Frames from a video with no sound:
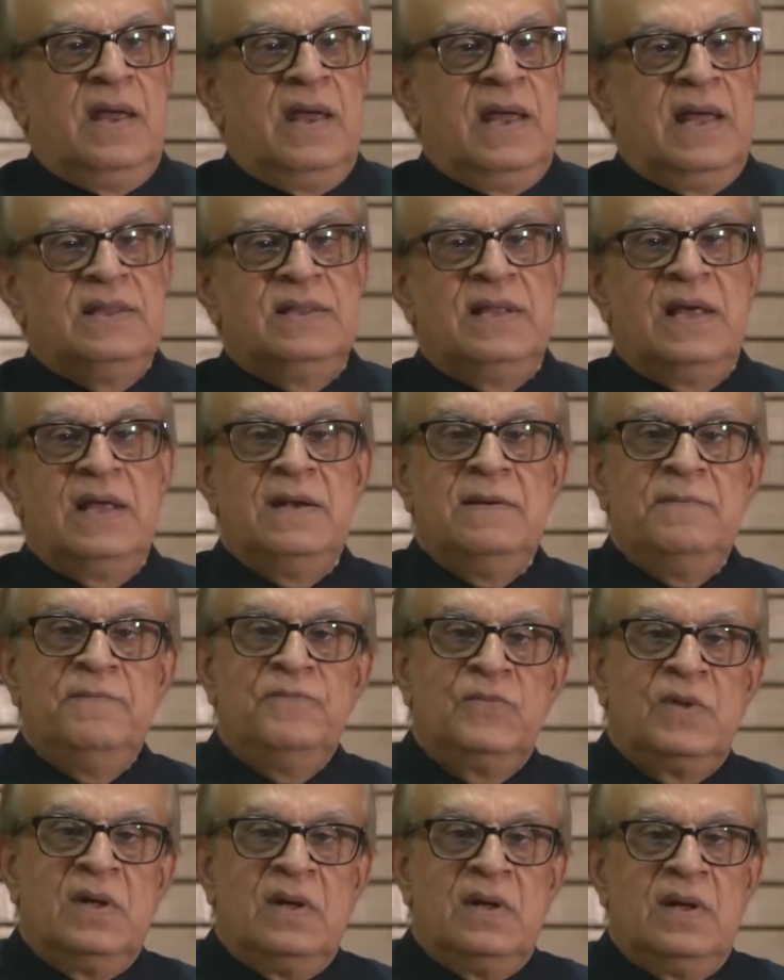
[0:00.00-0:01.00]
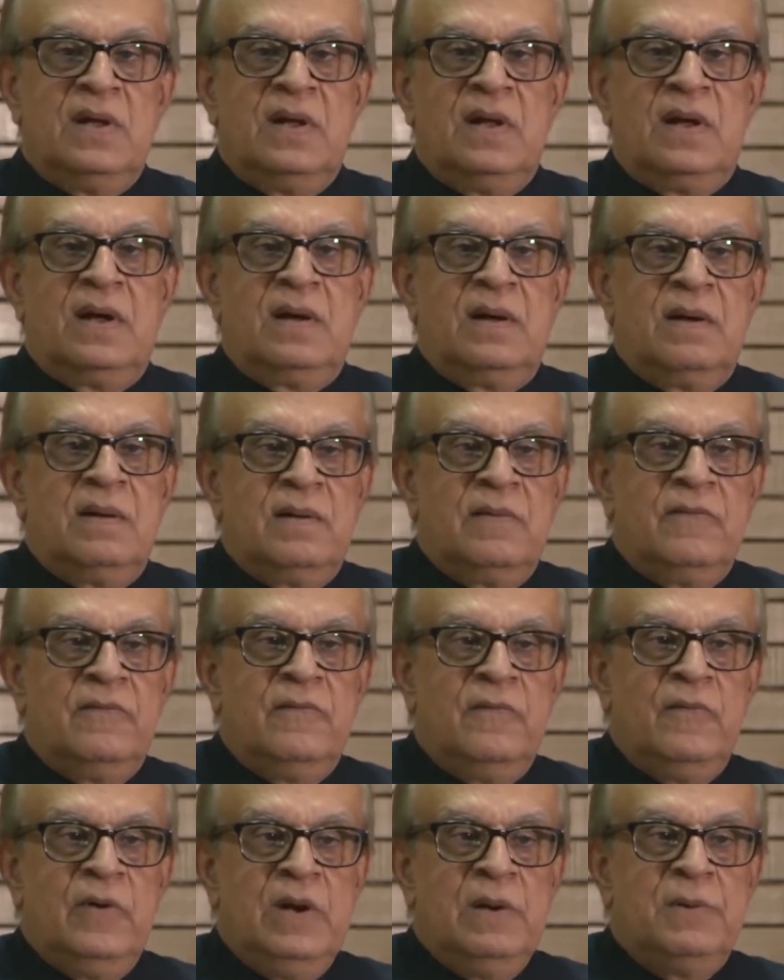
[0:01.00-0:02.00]
And then
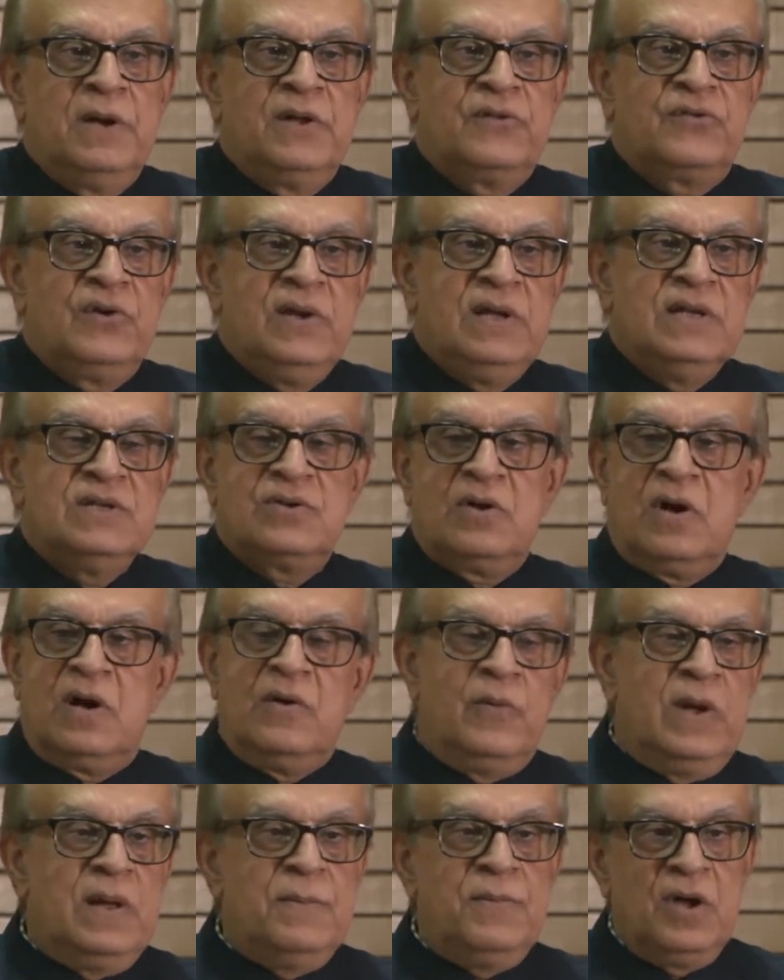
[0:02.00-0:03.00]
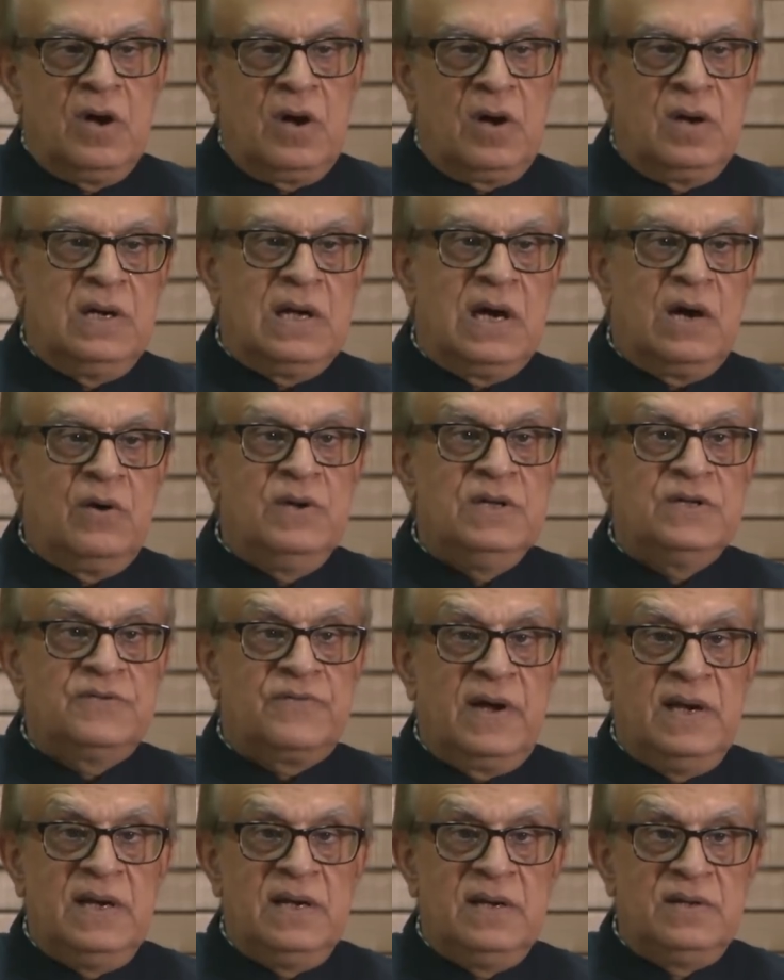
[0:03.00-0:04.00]
Wilber 3 has gone way beyond. Now he's
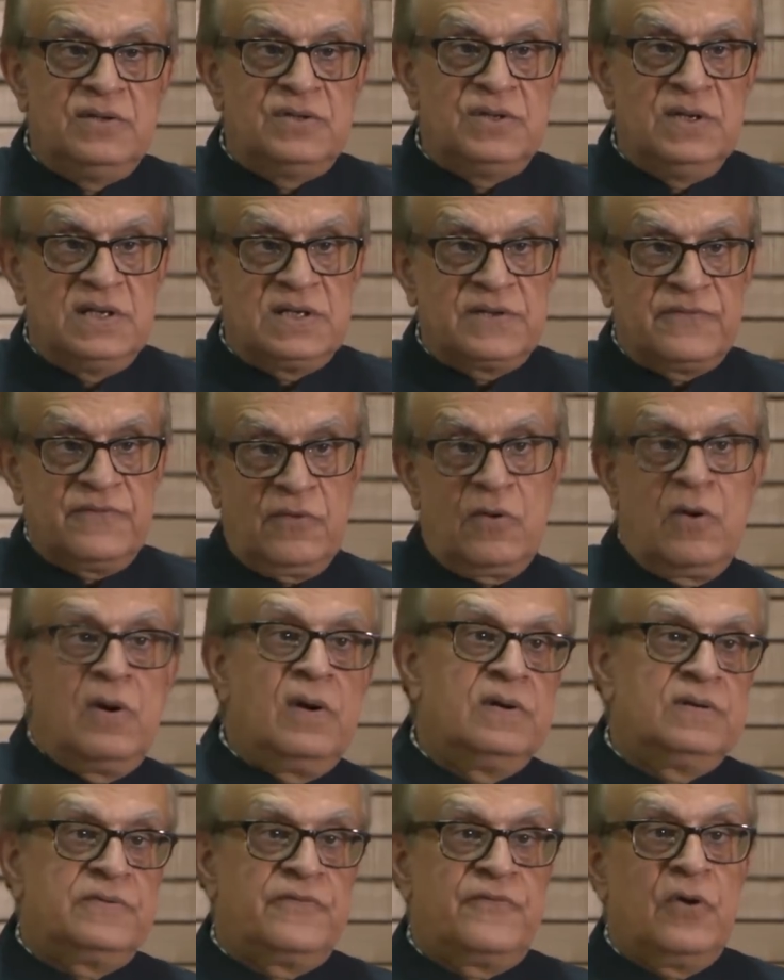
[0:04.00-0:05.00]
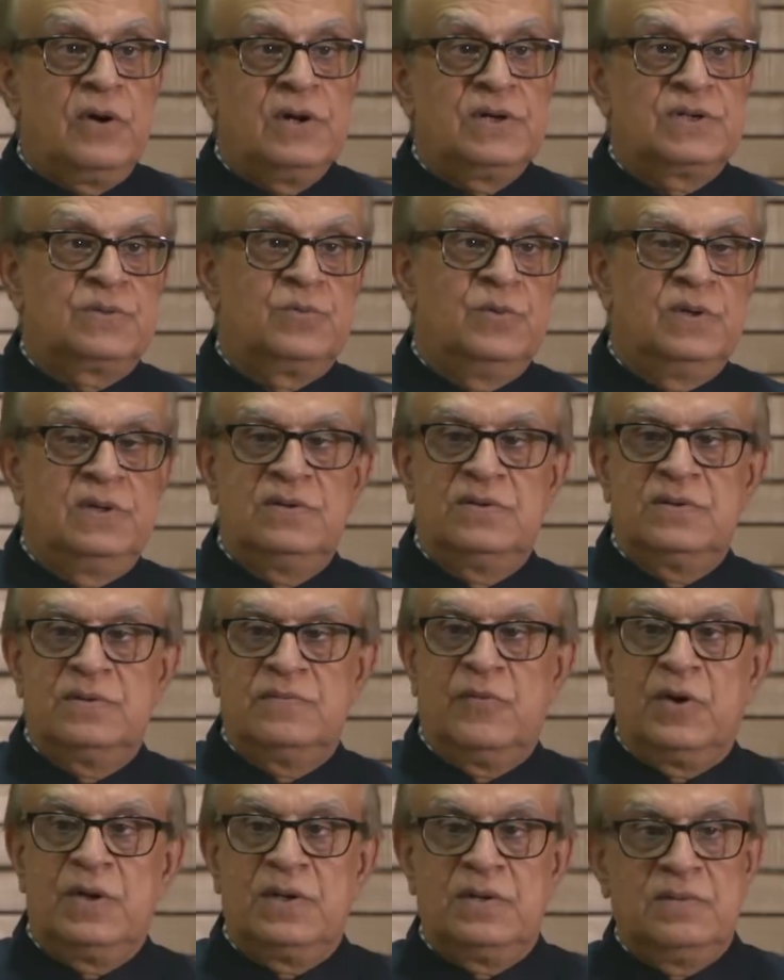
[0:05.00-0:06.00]
finding serious faults with
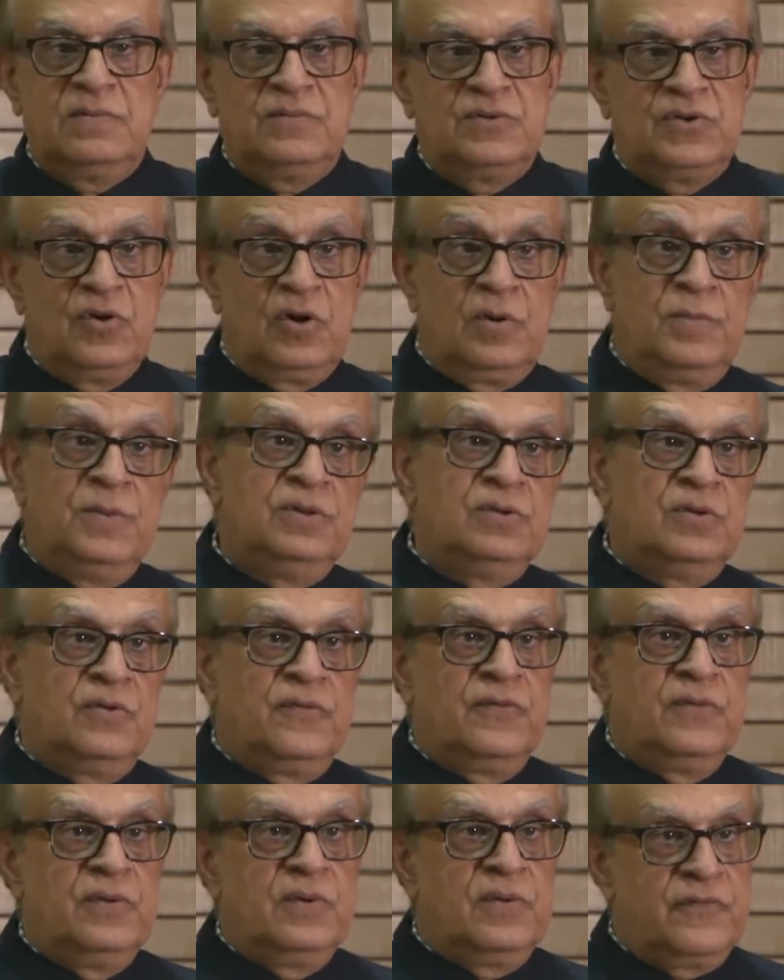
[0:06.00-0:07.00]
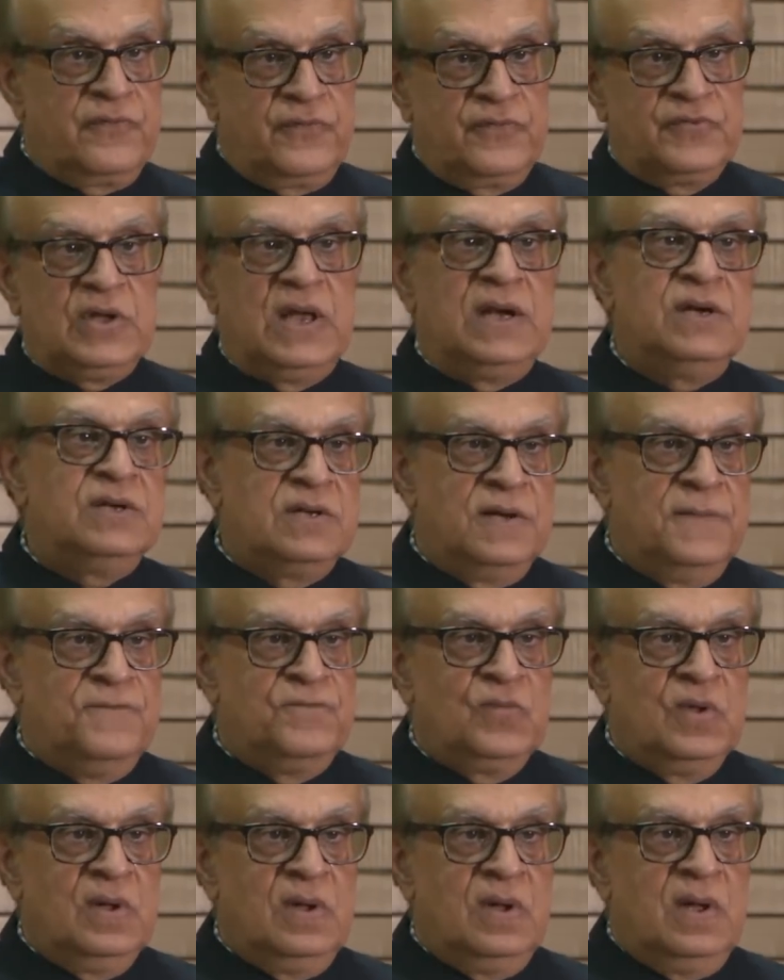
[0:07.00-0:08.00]
what Sri Aurobindo said,
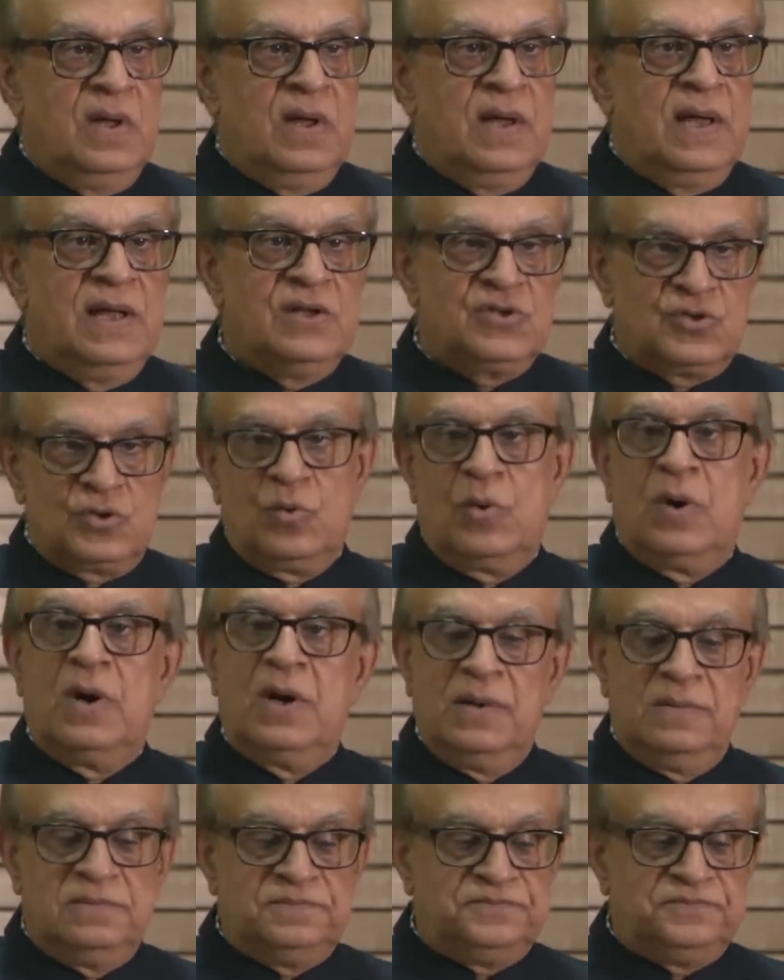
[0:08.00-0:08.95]
and so on.